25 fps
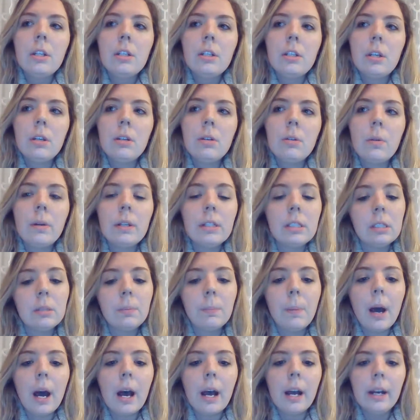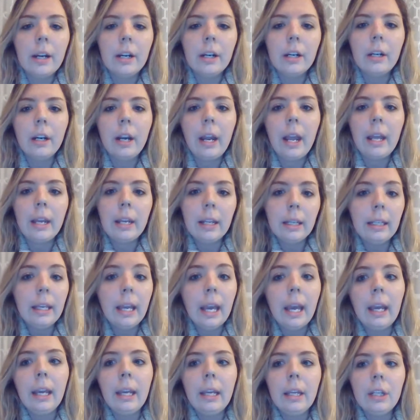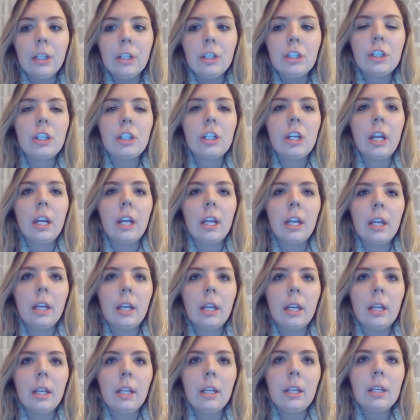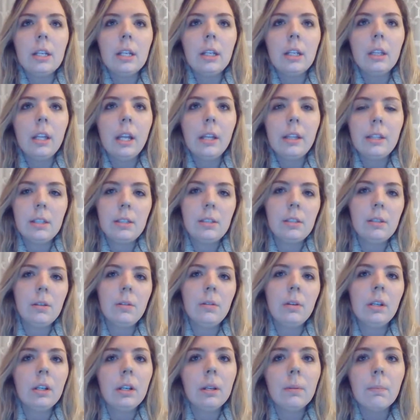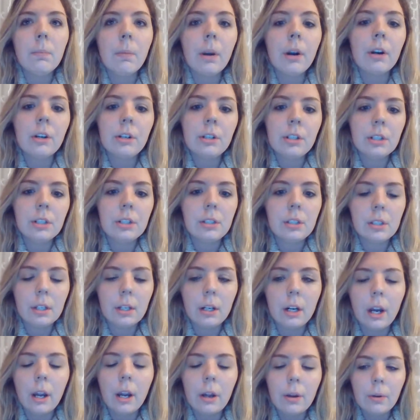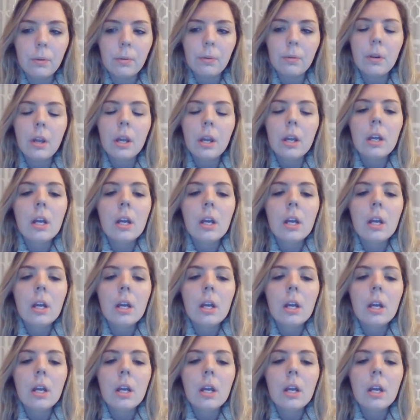to inspire and engage and let the student emerge as their own